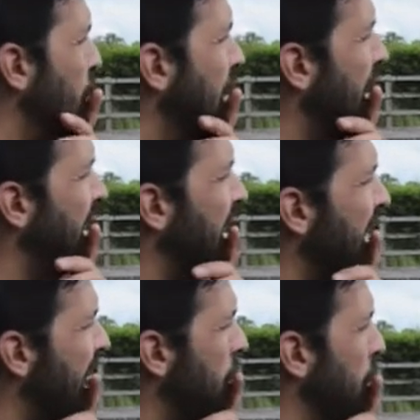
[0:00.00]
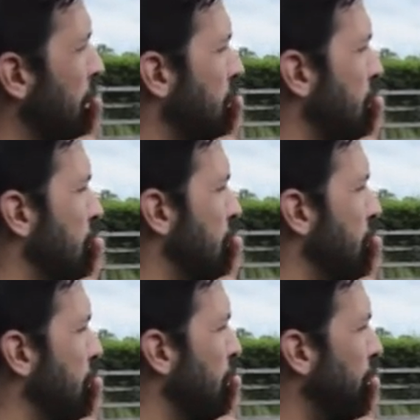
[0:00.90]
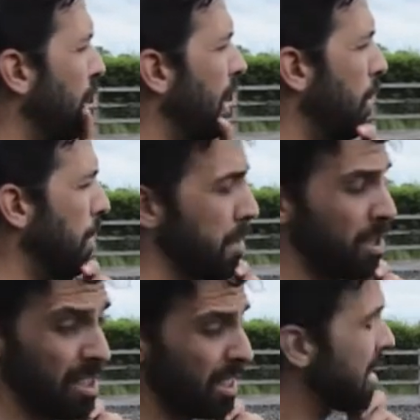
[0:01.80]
will allow us to flare up certain